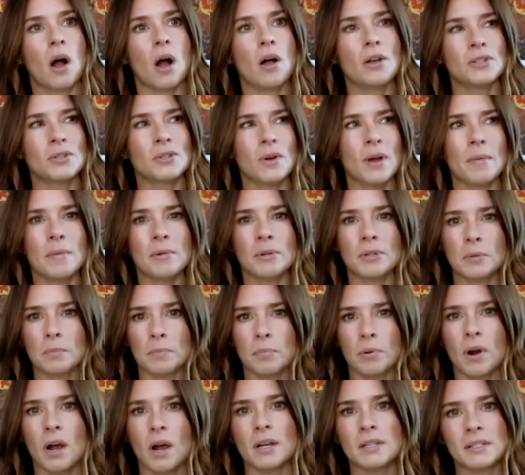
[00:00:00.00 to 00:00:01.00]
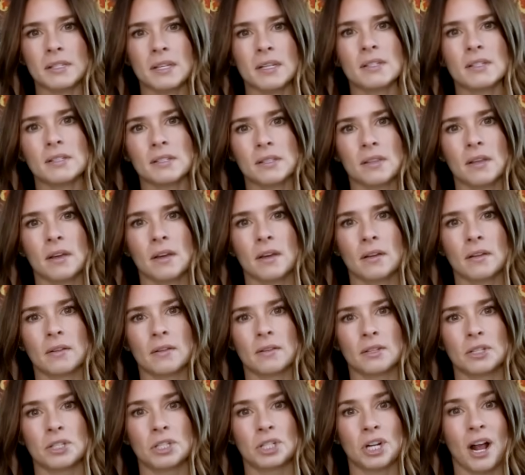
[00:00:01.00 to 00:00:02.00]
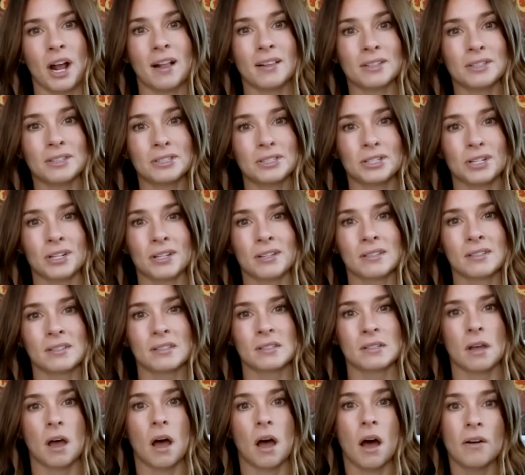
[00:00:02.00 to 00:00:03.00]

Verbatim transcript: also able to process the the challenges